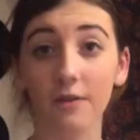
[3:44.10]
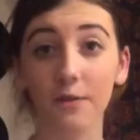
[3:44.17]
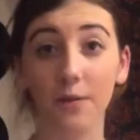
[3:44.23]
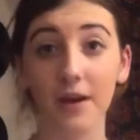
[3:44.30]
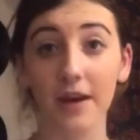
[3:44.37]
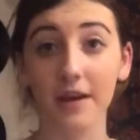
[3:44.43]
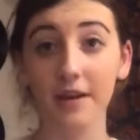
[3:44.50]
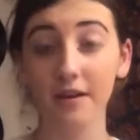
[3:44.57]

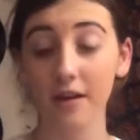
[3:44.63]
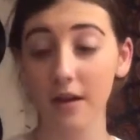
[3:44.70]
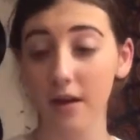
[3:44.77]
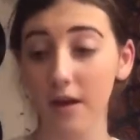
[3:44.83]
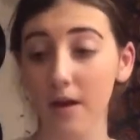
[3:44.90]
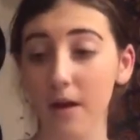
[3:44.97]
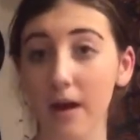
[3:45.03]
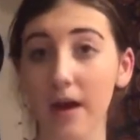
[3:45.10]
weird,
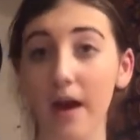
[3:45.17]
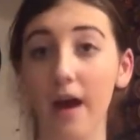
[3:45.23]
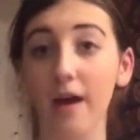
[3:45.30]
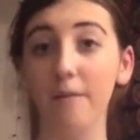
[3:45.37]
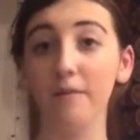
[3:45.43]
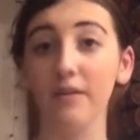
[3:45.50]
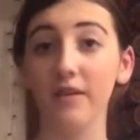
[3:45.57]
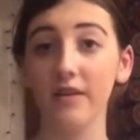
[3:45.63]

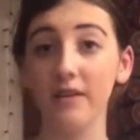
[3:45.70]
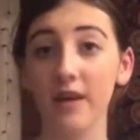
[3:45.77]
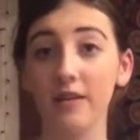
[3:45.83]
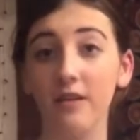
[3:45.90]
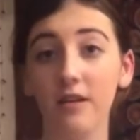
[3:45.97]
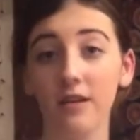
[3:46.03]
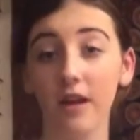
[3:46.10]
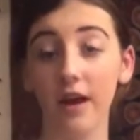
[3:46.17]
because they
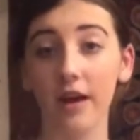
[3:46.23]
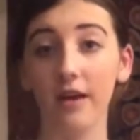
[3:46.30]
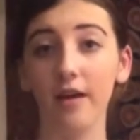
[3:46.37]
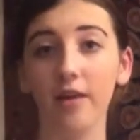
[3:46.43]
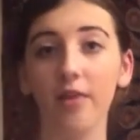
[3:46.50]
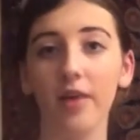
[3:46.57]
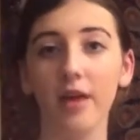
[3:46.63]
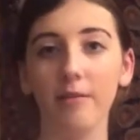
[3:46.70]
did like a
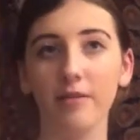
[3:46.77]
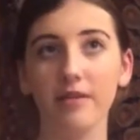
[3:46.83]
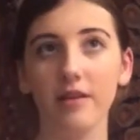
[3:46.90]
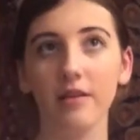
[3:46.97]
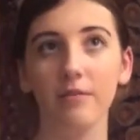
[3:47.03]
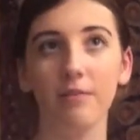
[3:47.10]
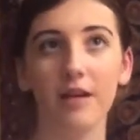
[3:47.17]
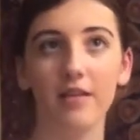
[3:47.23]
thing which
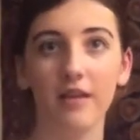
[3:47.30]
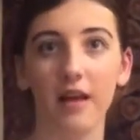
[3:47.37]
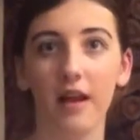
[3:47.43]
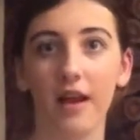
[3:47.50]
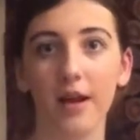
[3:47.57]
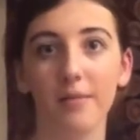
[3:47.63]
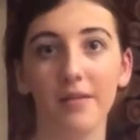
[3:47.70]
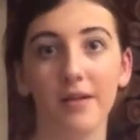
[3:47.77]
is
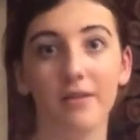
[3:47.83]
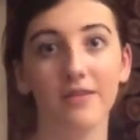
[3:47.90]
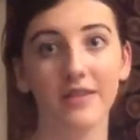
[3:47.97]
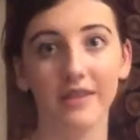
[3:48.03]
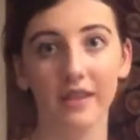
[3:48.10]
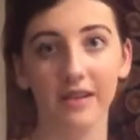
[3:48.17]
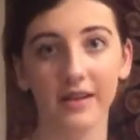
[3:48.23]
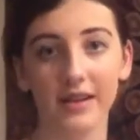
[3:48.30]
basically, I mean
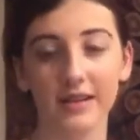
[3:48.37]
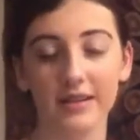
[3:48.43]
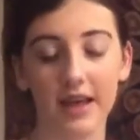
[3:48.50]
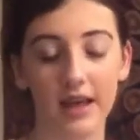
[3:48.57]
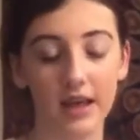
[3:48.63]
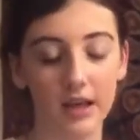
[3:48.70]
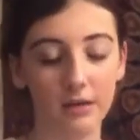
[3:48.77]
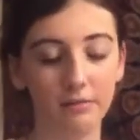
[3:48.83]
obviously I'm not going to say
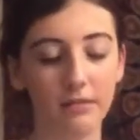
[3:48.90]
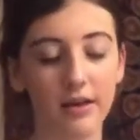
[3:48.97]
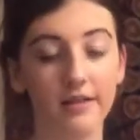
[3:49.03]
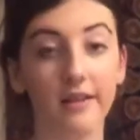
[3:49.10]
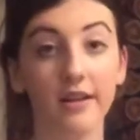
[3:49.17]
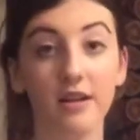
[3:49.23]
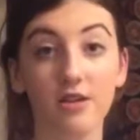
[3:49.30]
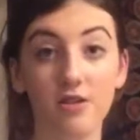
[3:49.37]
it, but it's
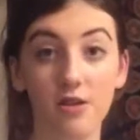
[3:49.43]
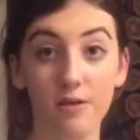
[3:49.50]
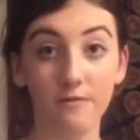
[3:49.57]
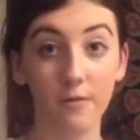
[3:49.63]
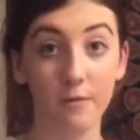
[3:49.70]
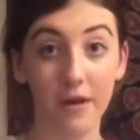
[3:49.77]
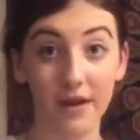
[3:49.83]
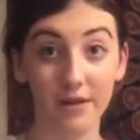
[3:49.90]
like a dupe
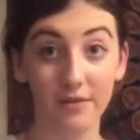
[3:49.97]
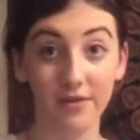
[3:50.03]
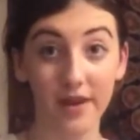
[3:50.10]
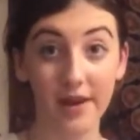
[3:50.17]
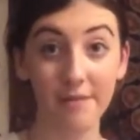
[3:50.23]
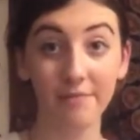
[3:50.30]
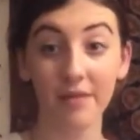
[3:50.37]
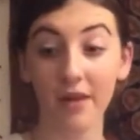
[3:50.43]
for
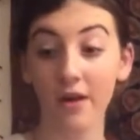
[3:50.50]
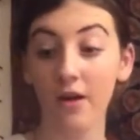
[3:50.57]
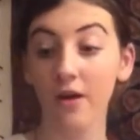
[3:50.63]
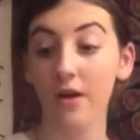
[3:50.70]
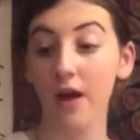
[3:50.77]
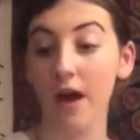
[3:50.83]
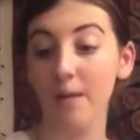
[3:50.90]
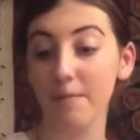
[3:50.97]
Benefit,
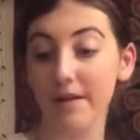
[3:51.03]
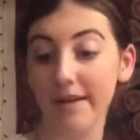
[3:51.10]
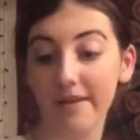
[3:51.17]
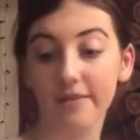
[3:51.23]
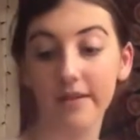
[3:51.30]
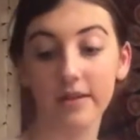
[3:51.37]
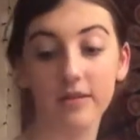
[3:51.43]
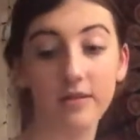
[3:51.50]
and
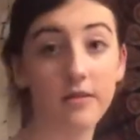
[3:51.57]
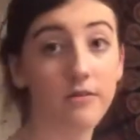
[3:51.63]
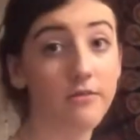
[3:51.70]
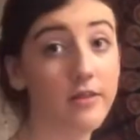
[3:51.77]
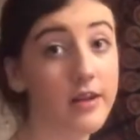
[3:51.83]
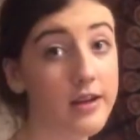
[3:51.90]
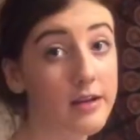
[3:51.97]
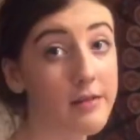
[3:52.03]
Benefit's
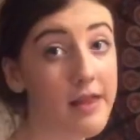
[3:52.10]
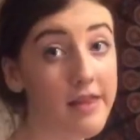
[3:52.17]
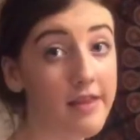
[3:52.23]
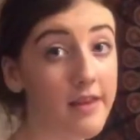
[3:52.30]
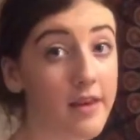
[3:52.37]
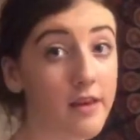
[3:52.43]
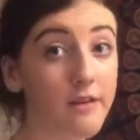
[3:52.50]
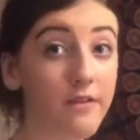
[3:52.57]
really
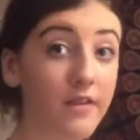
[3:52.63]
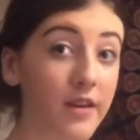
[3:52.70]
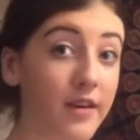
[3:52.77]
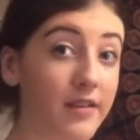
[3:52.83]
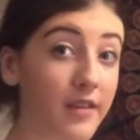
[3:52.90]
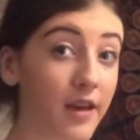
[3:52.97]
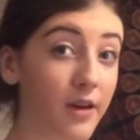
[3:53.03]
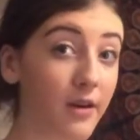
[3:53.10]
expensive,
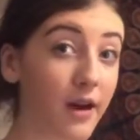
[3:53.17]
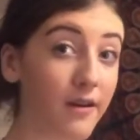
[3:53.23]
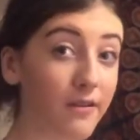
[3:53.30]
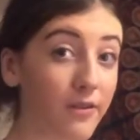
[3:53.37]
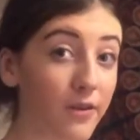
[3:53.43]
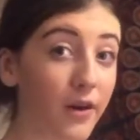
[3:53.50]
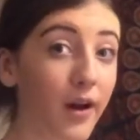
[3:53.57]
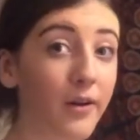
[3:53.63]
so I
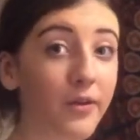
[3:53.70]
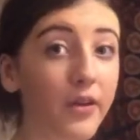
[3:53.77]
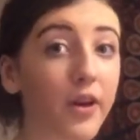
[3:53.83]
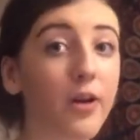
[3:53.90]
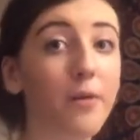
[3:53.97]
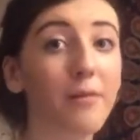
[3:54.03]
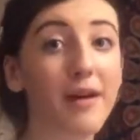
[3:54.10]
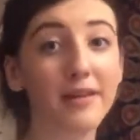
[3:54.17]
thought I would go
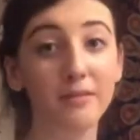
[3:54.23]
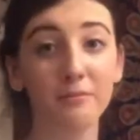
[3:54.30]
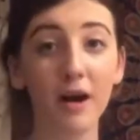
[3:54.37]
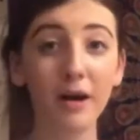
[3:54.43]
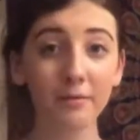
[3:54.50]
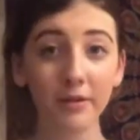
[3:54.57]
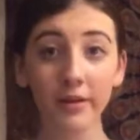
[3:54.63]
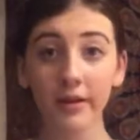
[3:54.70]
and pick some
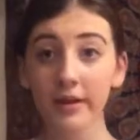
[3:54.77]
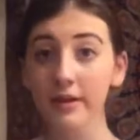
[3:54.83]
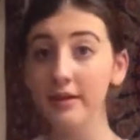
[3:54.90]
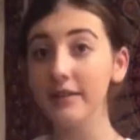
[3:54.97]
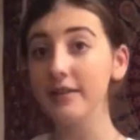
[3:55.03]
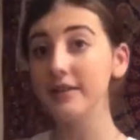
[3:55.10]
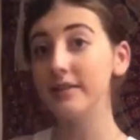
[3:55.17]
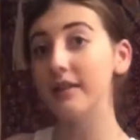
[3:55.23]
up.
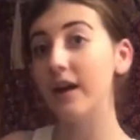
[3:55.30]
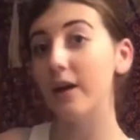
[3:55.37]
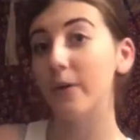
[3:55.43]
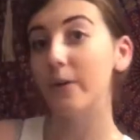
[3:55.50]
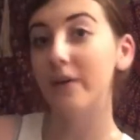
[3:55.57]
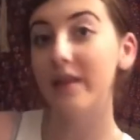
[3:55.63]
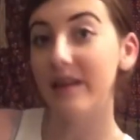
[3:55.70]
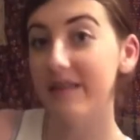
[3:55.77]
So
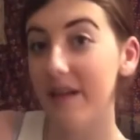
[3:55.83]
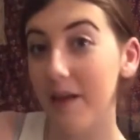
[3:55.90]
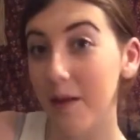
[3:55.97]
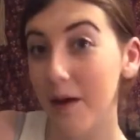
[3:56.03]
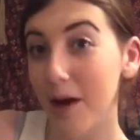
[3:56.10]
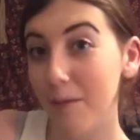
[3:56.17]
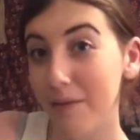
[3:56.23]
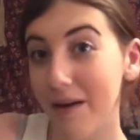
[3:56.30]
these are the
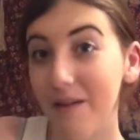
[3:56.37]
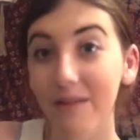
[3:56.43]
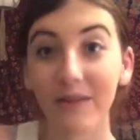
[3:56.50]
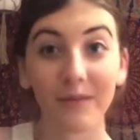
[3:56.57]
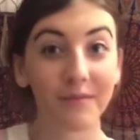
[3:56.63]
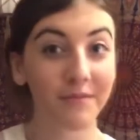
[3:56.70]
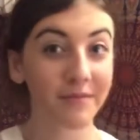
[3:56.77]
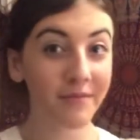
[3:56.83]
eyebrows,
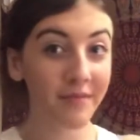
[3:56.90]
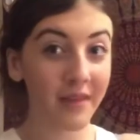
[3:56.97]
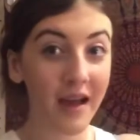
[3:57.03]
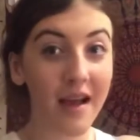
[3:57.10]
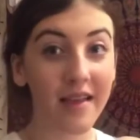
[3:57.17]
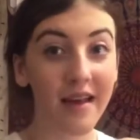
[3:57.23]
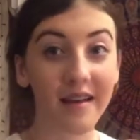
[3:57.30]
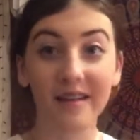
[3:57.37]

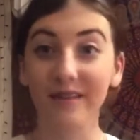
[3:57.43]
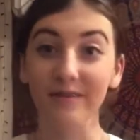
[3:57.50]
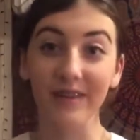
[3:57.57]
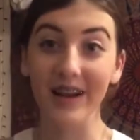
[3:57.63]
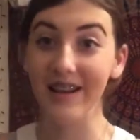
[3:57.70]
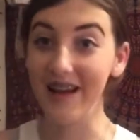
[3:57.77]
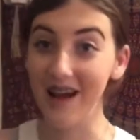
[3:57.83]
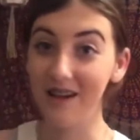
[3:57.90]
they're just
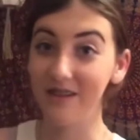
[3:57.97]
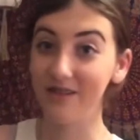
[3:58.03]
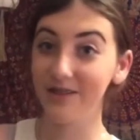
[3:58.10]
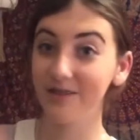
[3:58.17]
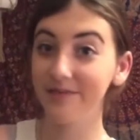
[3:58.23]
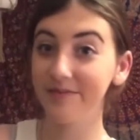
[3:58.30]
really natural.